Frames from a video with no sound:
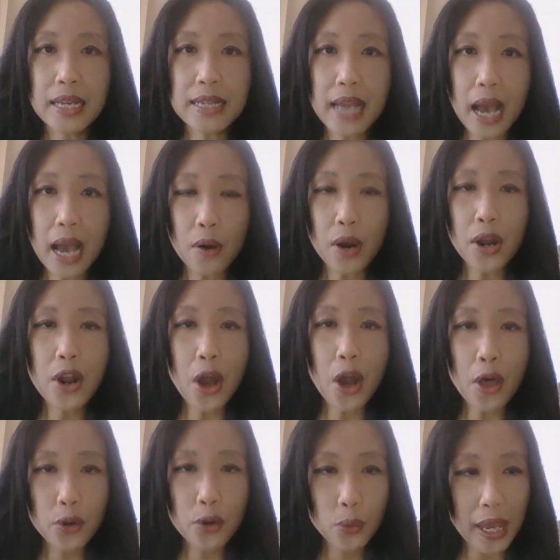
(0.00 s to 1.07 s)
Now,
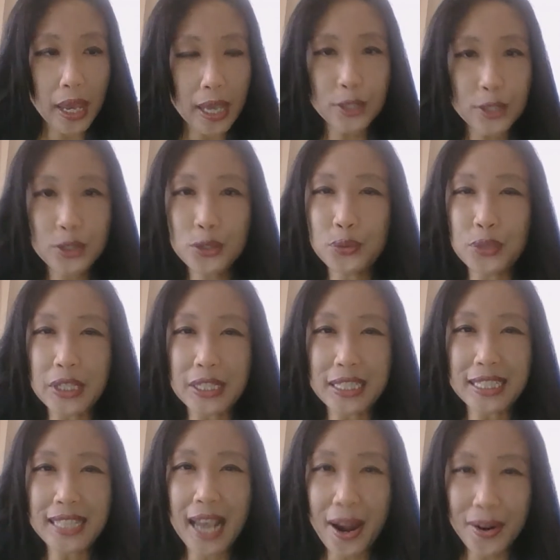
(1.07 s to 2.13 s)
another way to read
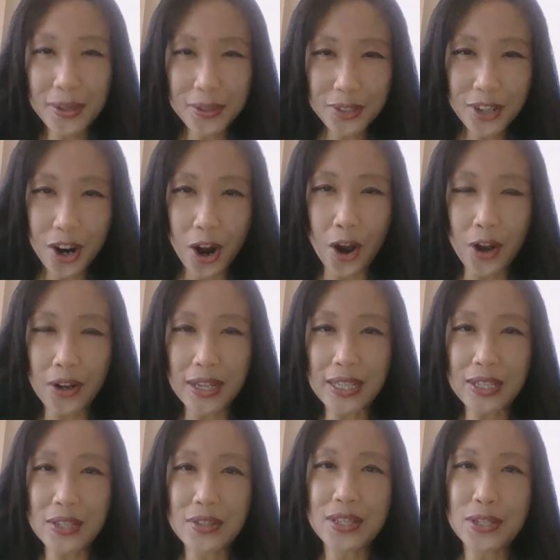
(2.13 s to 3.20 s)
a tarot card
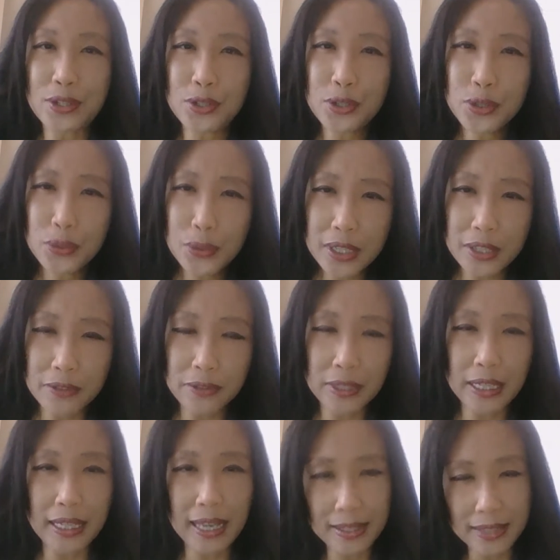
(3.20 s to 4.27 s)
is
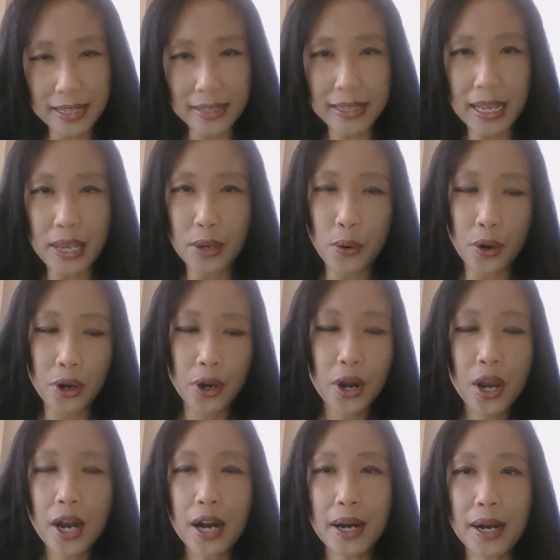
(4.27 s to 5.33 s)
intuitively, as they say, or
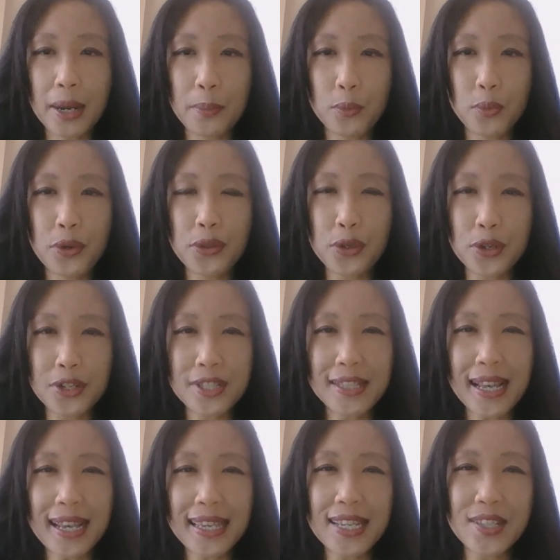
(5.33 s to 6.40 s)
with your
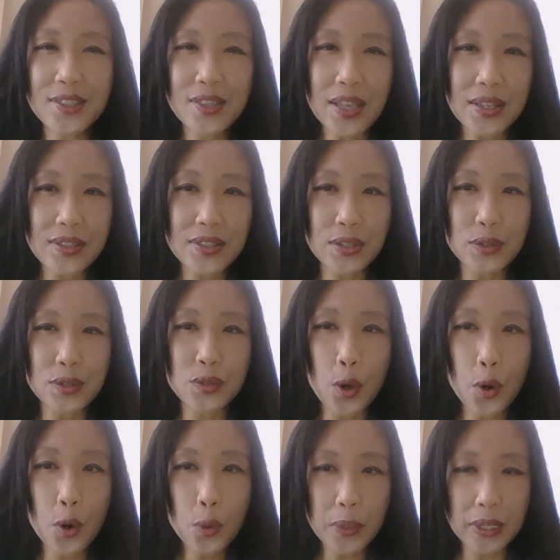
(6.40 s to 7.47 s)
psychic senses
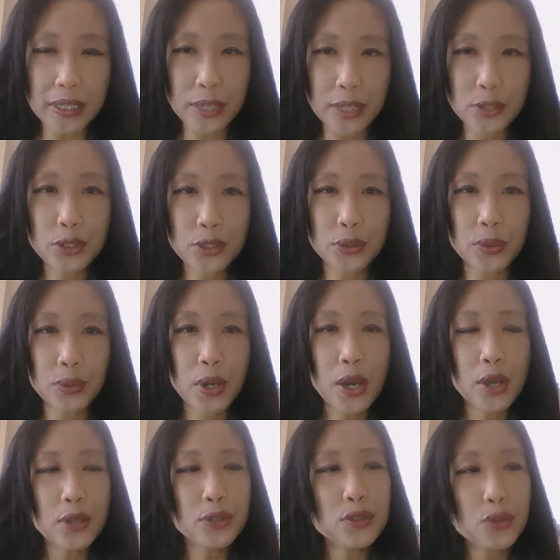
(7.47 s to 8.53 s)
open and to
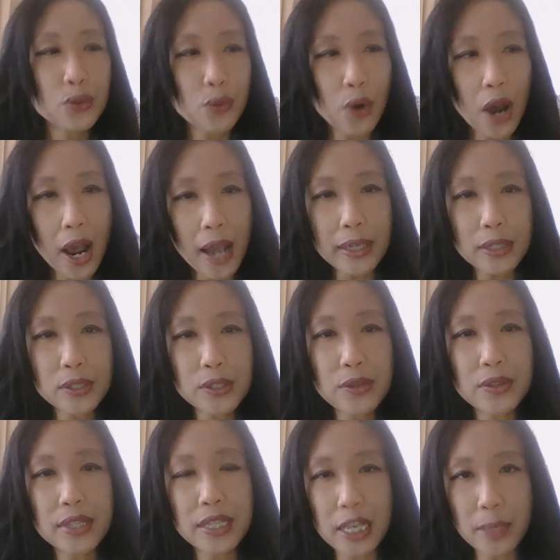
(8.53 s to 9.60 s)
scry
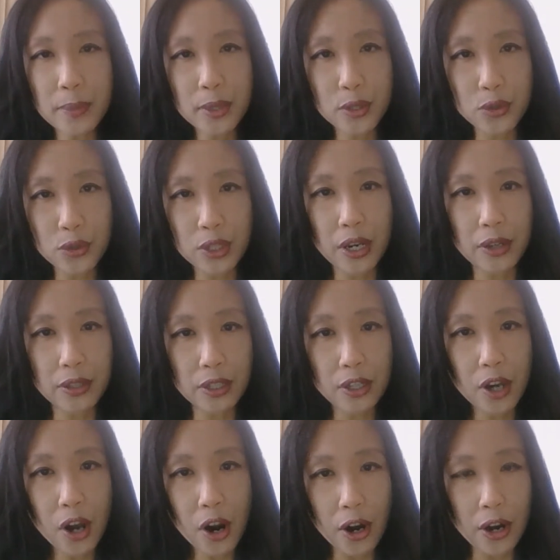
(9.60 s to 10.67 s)
into the imagery on the
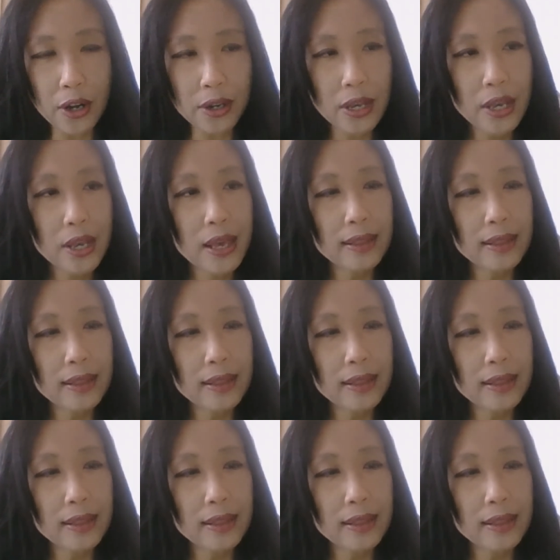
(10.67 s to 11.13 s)
card.